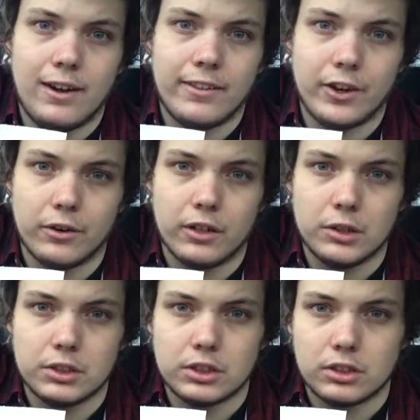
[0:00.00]
they own a
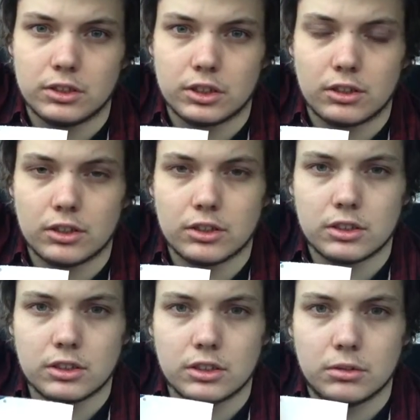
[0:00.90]
load of stores
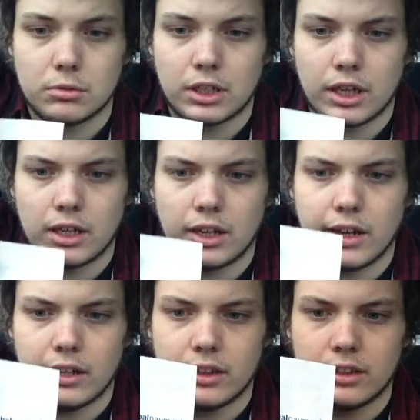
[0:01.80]
across the UK,
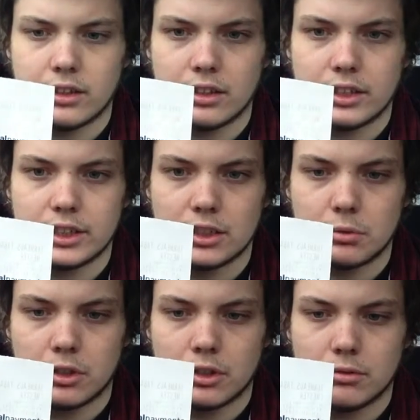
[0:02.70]
and this is
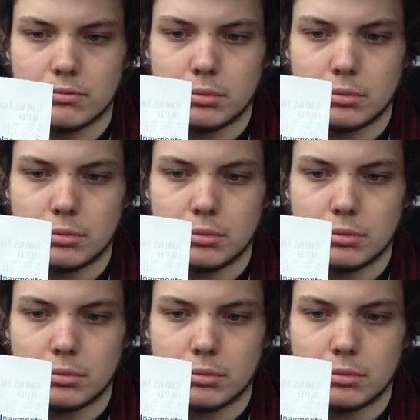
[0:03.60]
one of them.